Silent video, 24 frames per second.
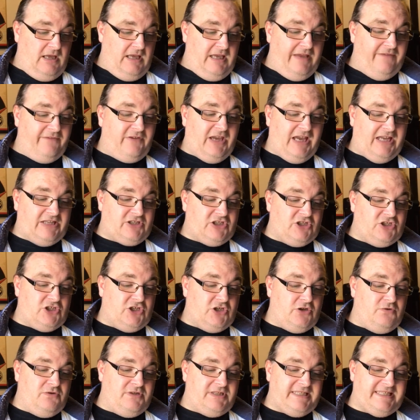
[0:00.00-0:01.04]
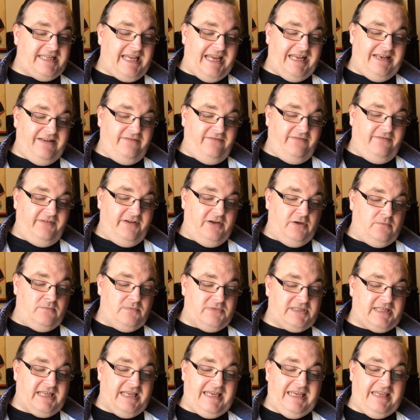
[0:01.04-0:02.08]
If you had to choose 10
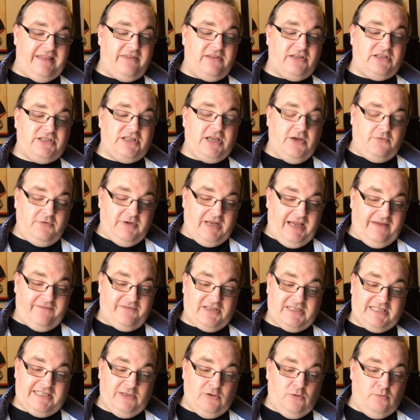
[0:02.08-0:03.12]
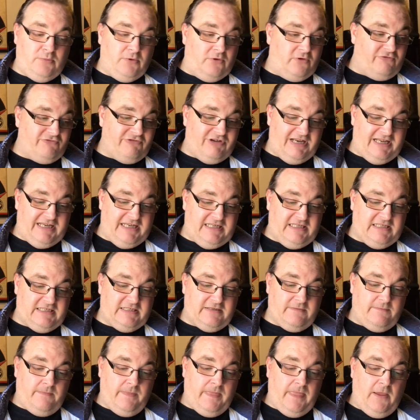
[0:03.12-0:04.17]
films that either don't have a steelbook
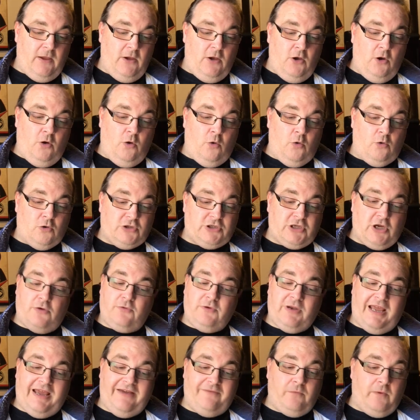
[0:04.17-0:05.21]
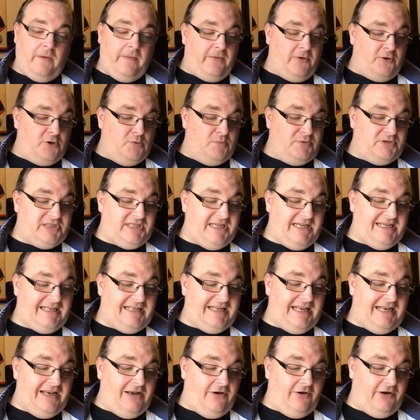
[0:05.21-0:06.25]
release or don't have one that you
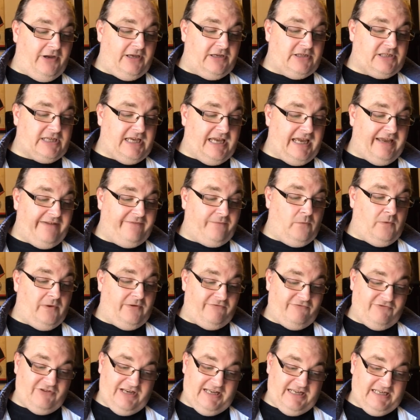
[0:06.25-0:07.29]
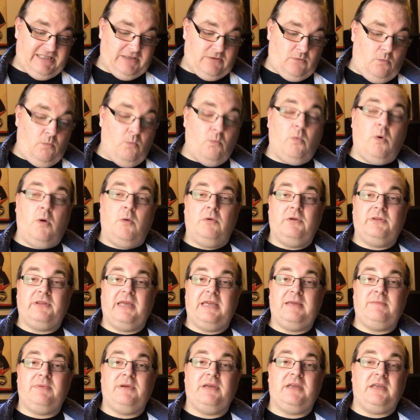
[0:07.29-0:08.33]
particularly like to have one released, what would
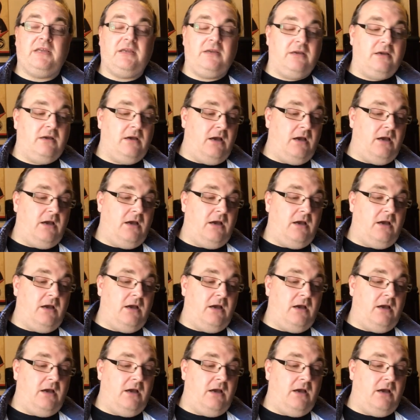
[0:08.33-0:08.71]
they be?